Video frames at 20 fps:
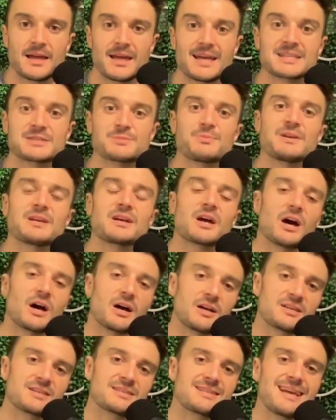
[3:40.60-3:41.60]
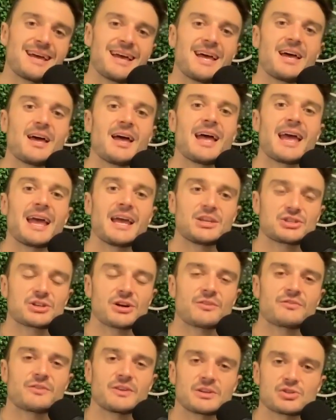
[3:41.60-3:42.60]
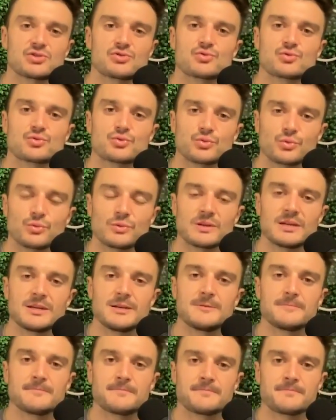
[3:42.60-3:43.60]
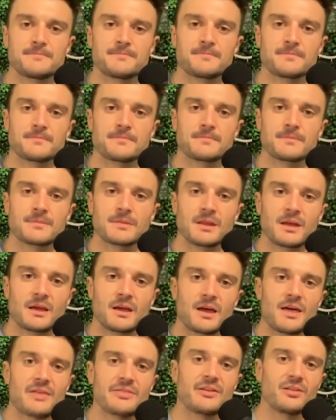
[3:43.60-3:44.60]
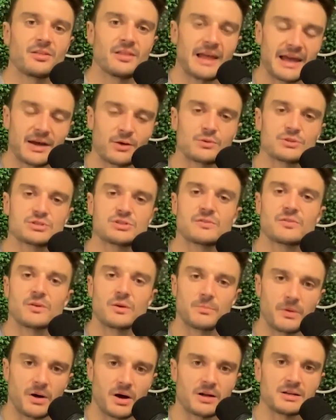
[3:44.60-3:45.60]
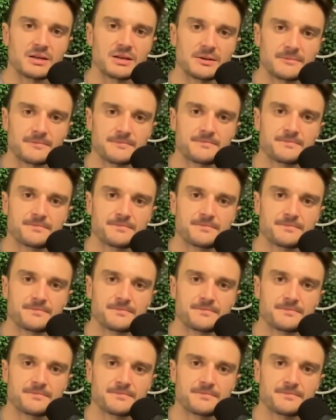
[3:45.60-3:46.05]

It's because HRV is truly the language of our body.